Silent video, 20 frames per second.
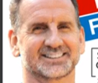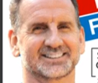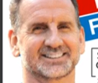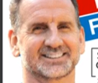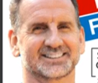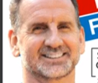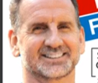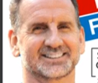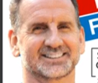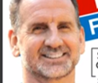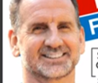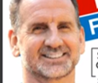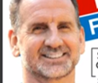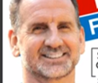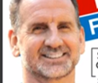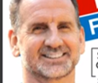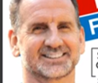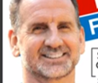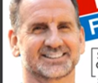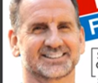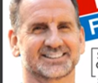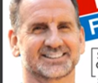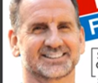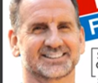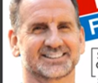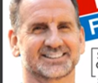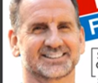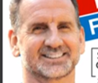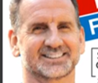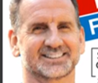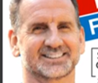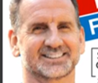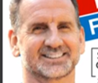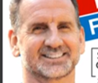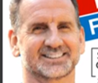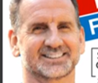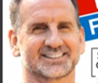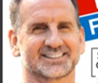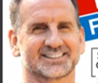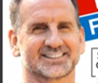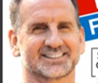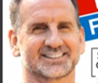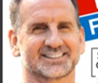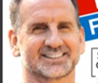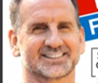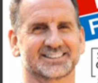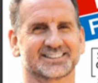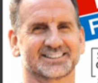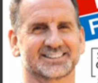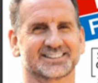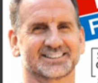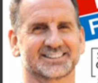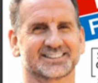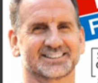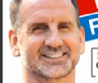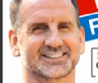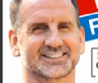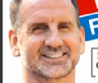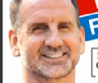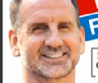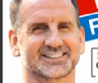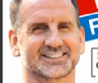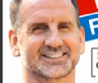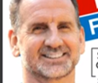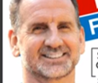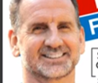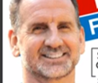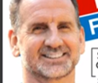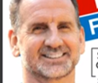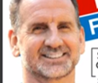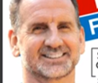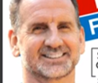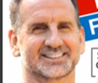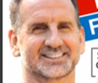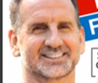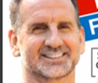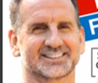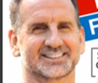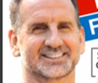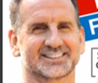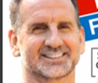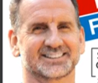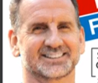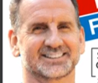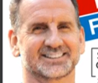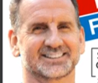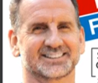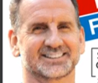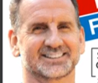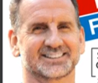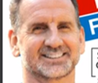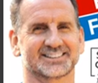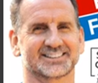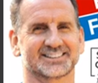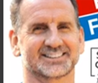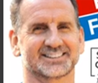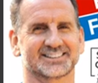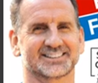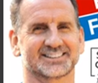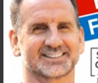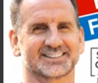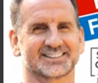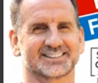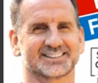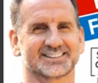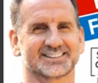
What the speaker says: (no lip movement)